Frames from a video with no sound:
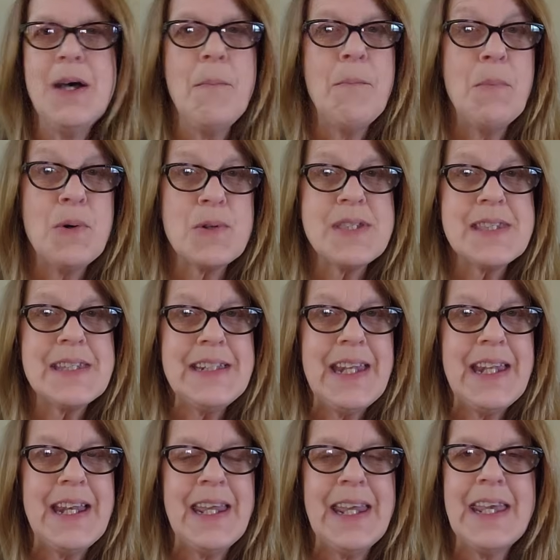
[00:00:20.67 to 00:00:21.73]
mostly
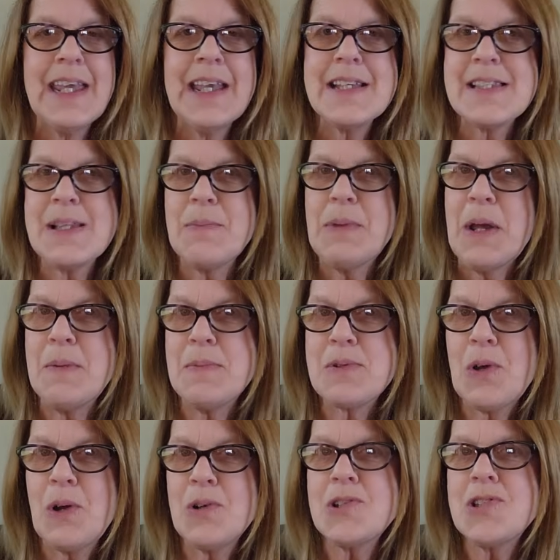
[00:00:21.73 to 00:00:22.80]
knitting, sometimes
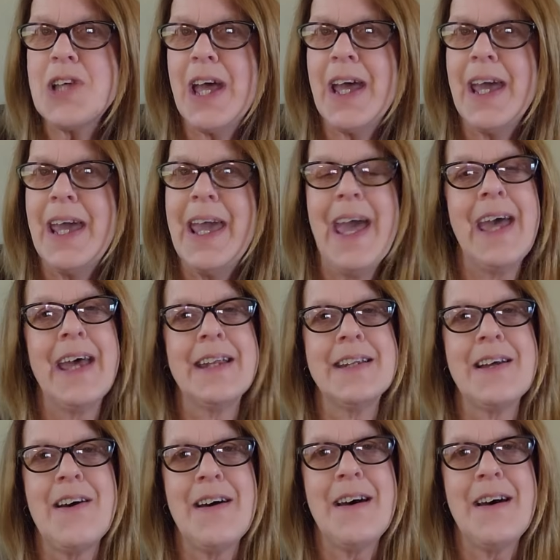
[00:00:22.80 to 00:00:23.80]
crochet, and